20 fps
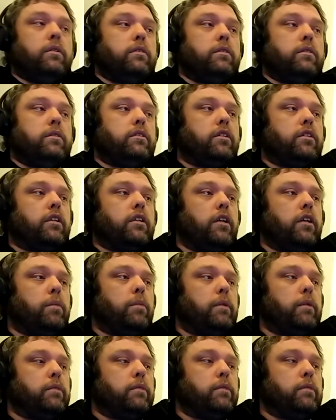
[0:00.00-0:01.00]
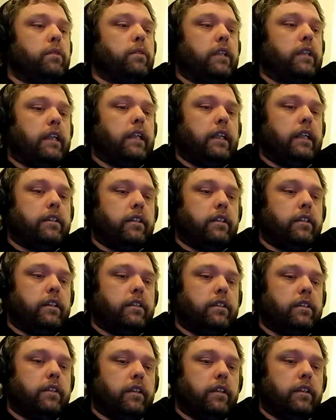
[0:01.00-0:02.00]
Jacoby was really nice, the lead
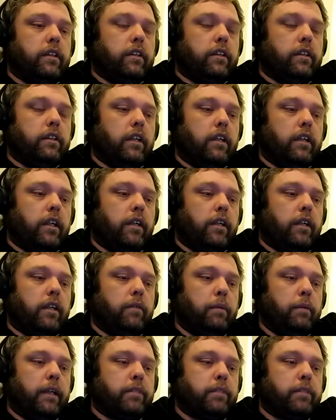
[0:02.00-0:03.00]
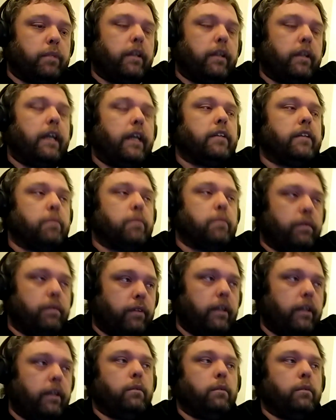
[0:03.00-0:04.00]
singer. Um, the bass player asked me for
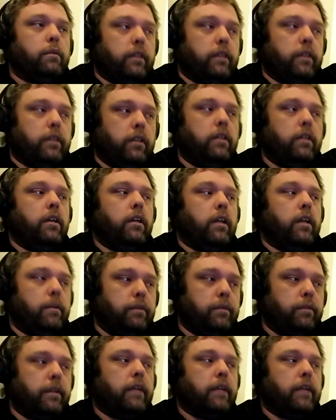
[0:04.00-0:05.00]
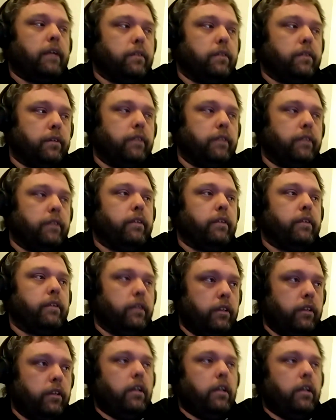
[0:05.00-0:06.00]
heroin, um, so that was a little different
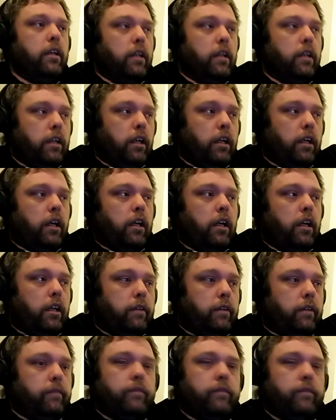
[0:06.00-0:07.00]
um